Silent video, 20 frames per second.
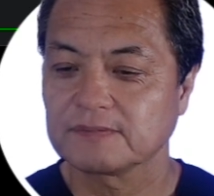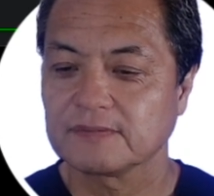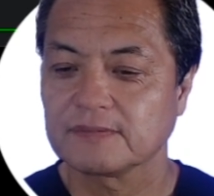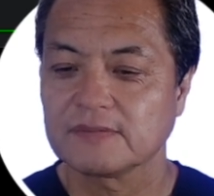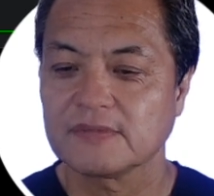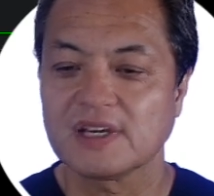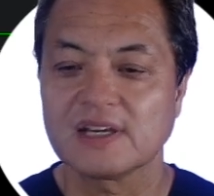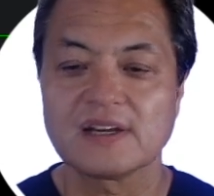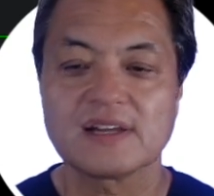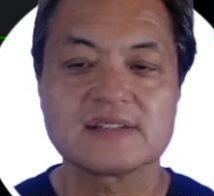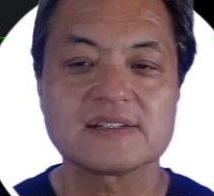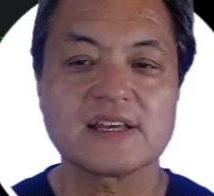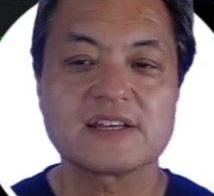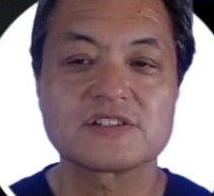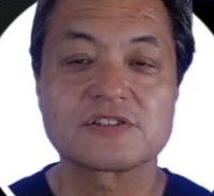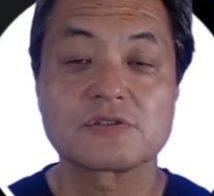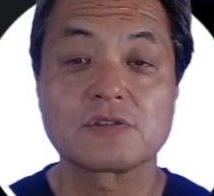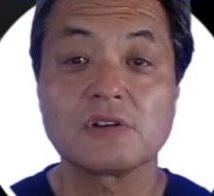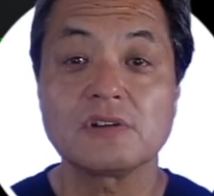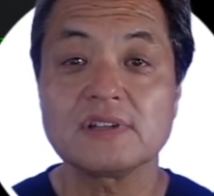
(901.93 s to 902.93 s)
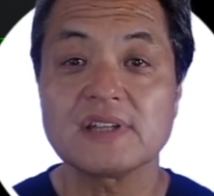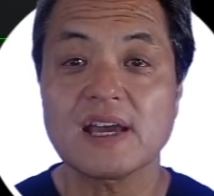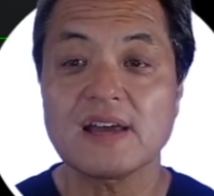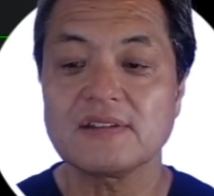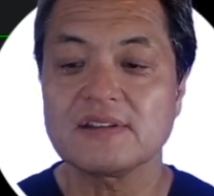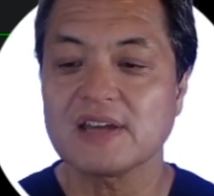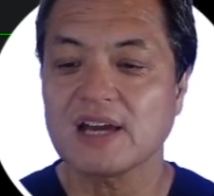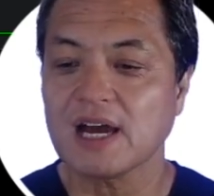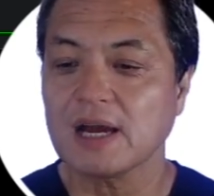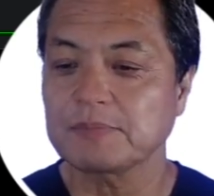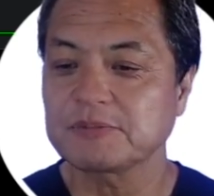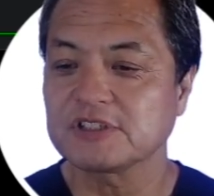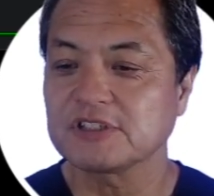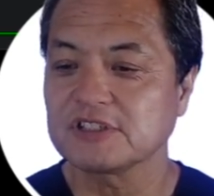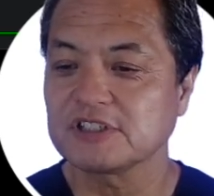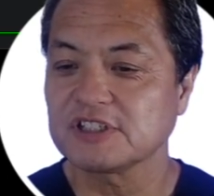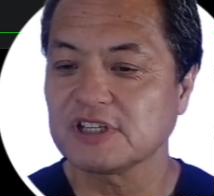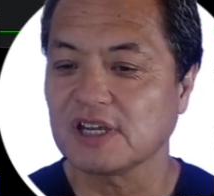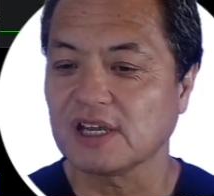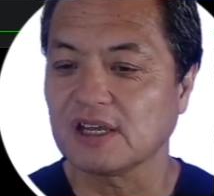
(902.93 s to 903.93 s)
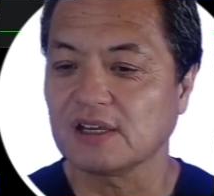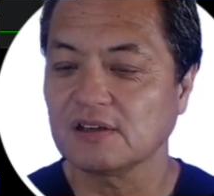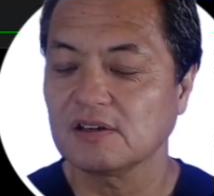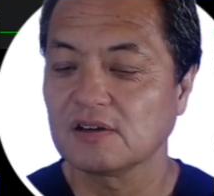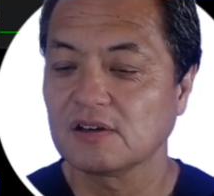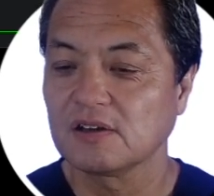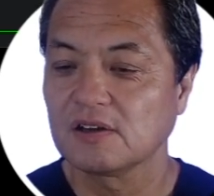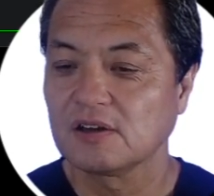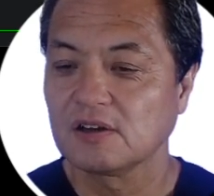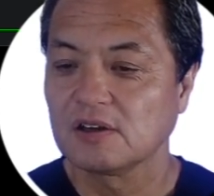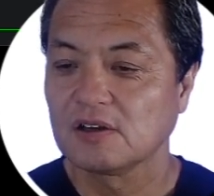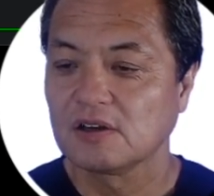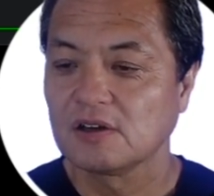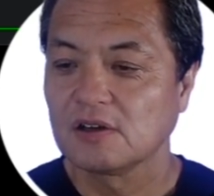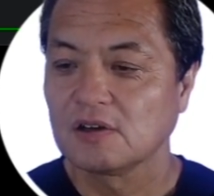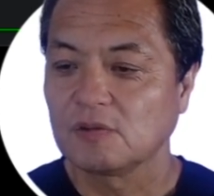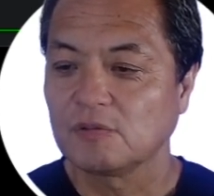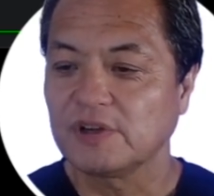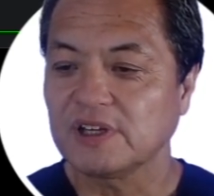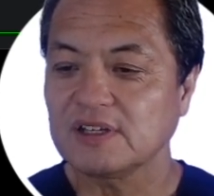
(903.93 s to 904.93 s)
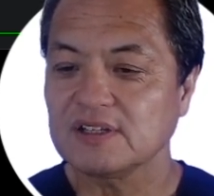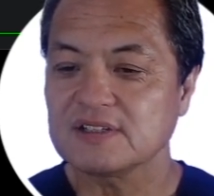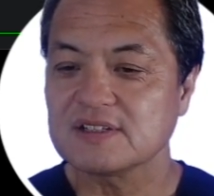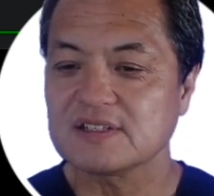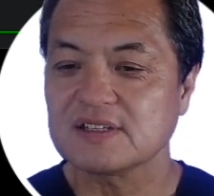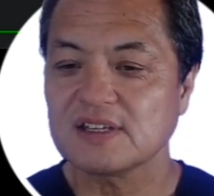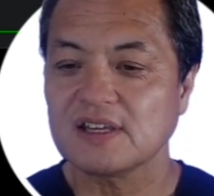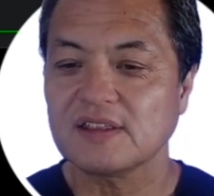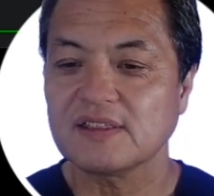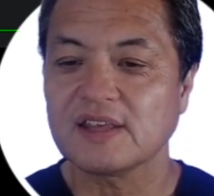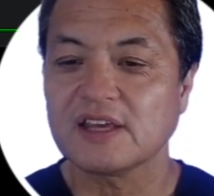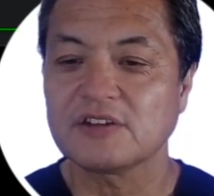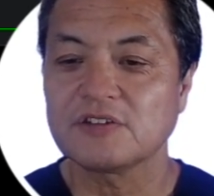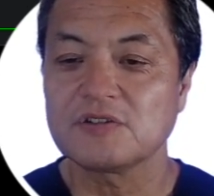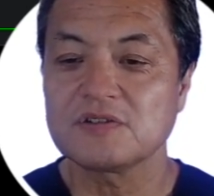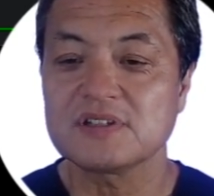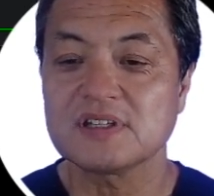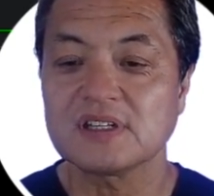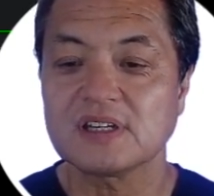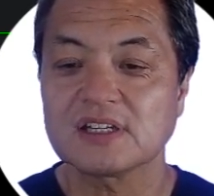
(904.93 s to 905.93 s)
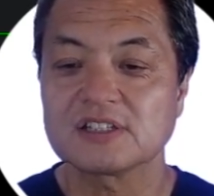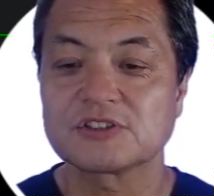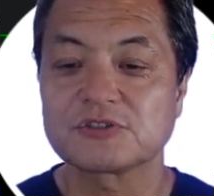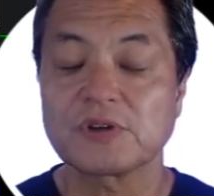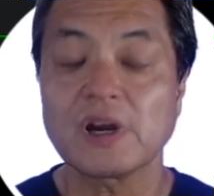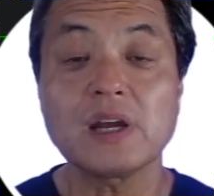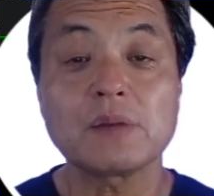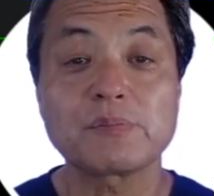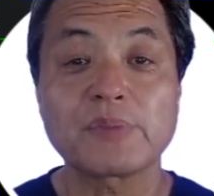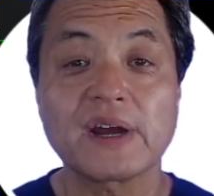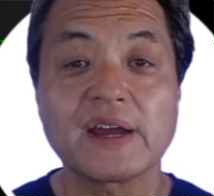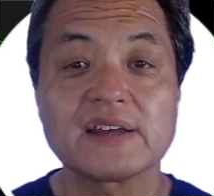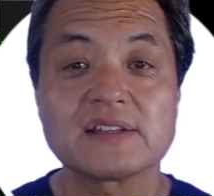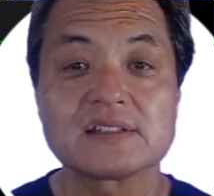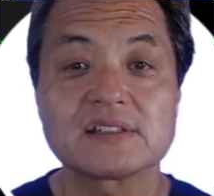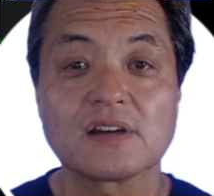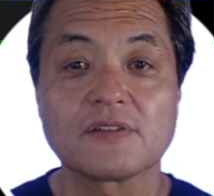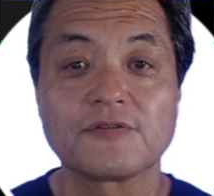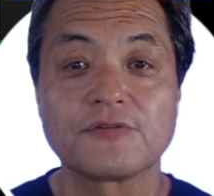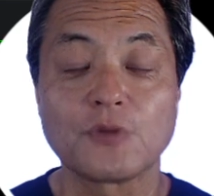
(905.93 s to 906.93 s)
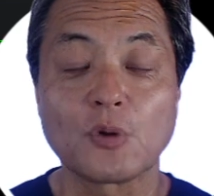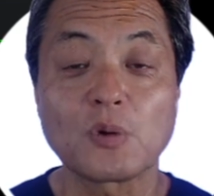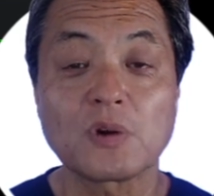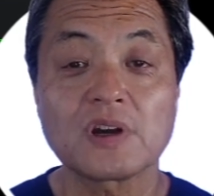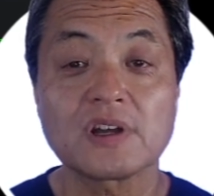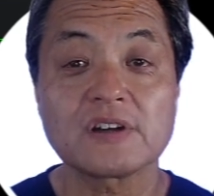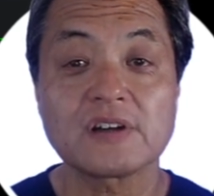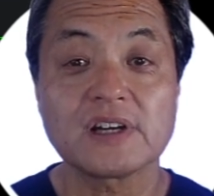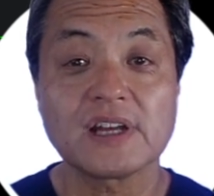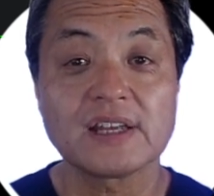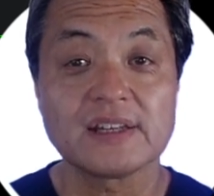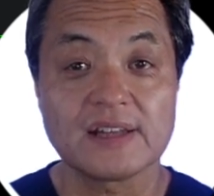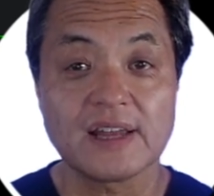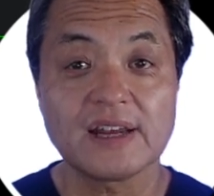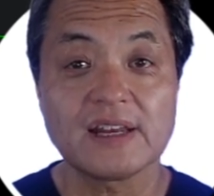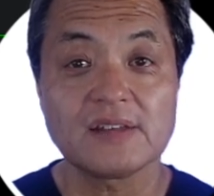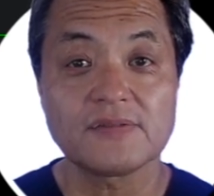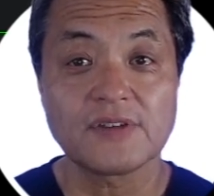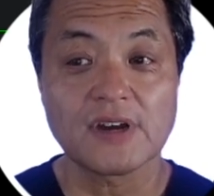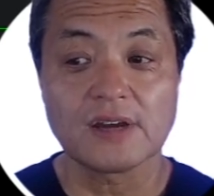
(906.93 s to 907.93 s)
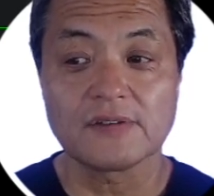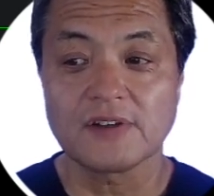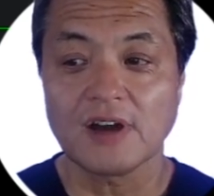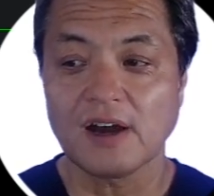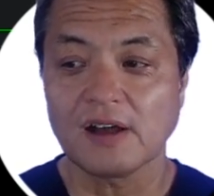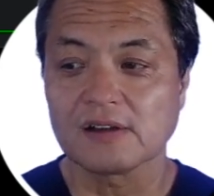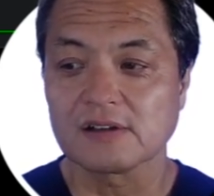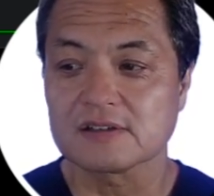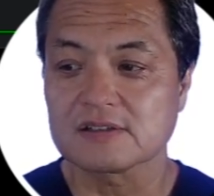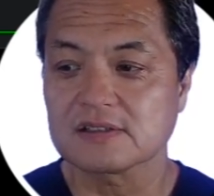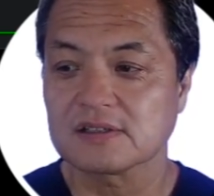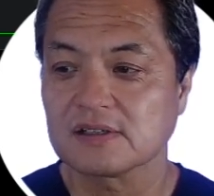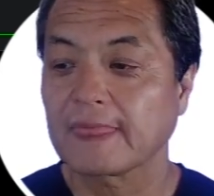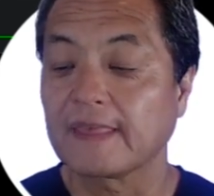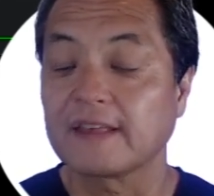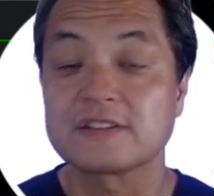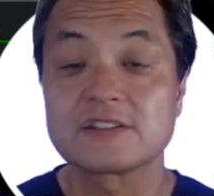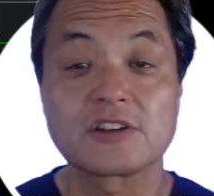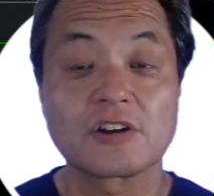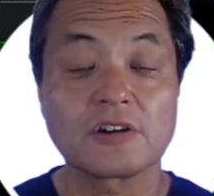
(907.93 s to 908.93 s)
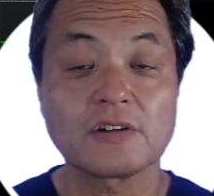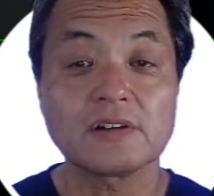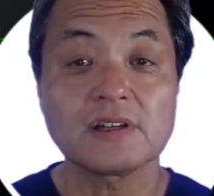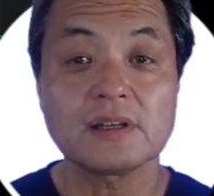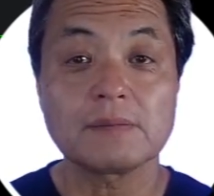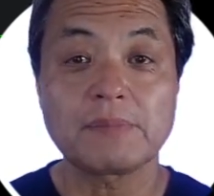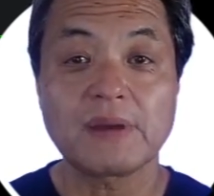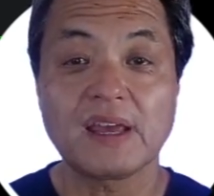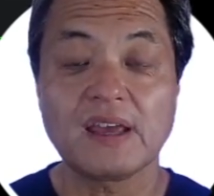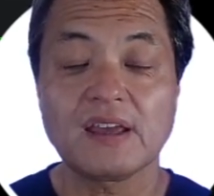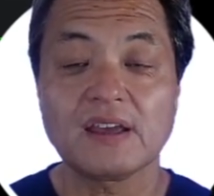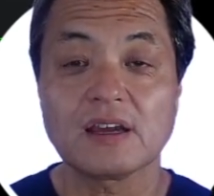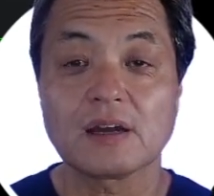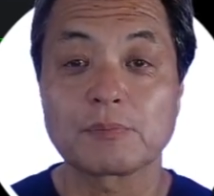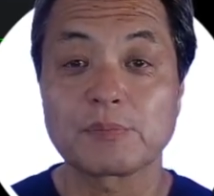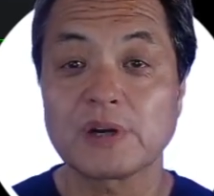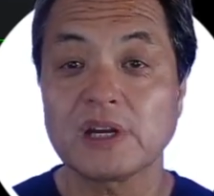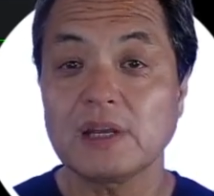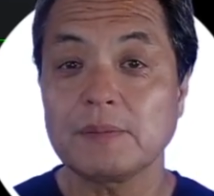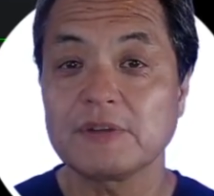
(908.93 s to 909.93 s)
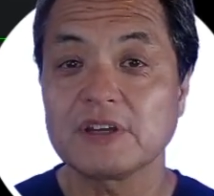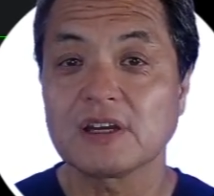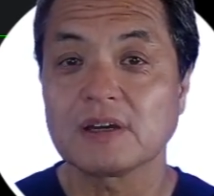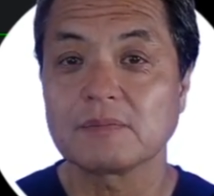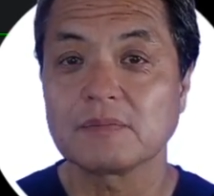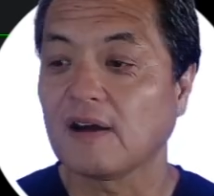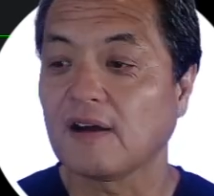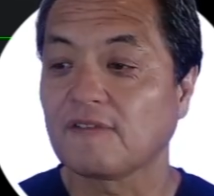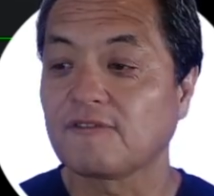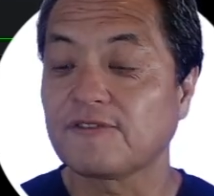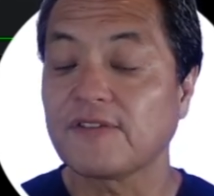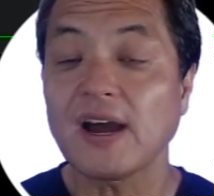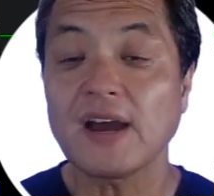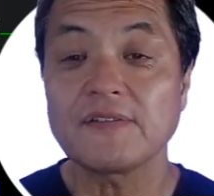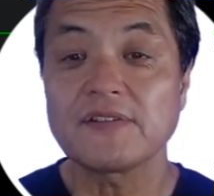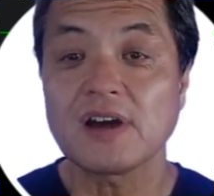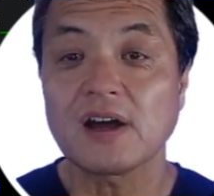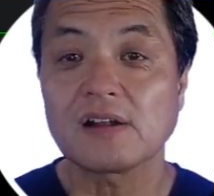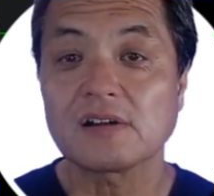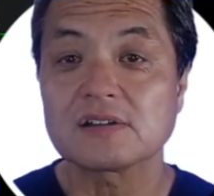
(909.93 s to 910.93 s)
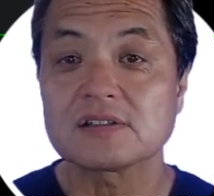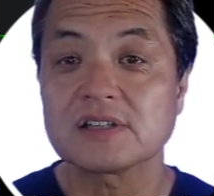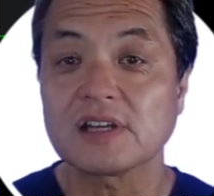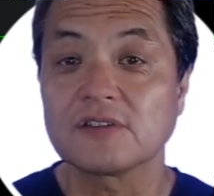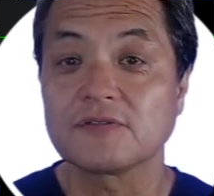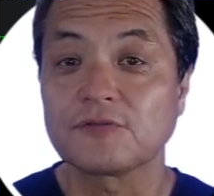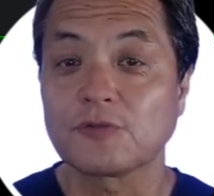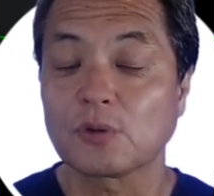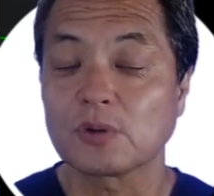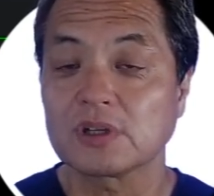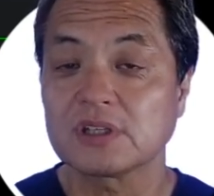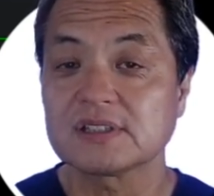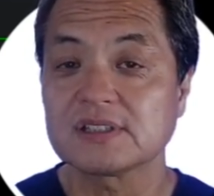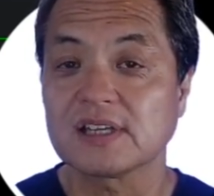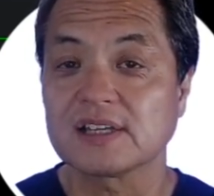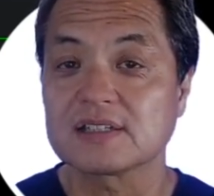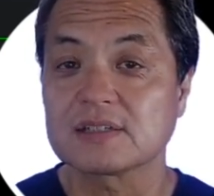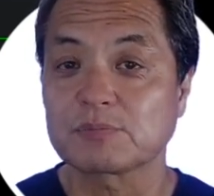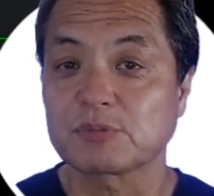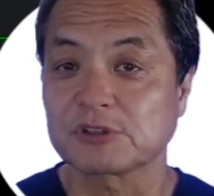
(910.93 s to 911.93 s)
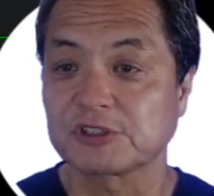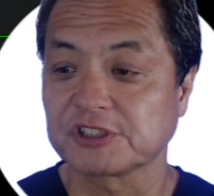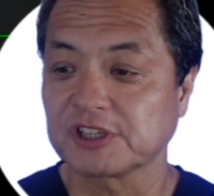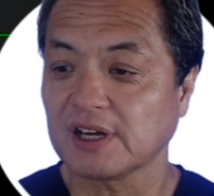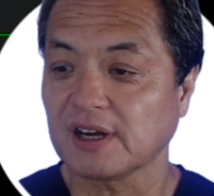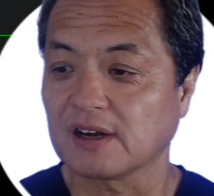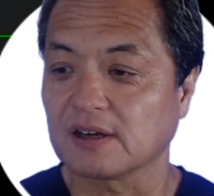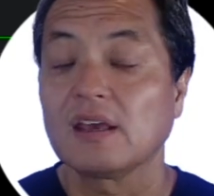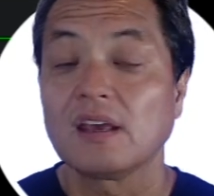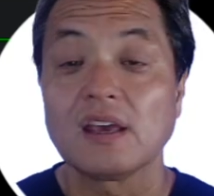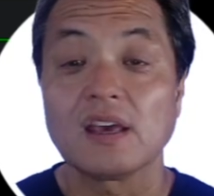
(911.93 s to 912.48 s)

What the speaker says: and as I scroll down the option chain, we can see that using a strike price of $495, it's currently paying a premium of $5.40 per share.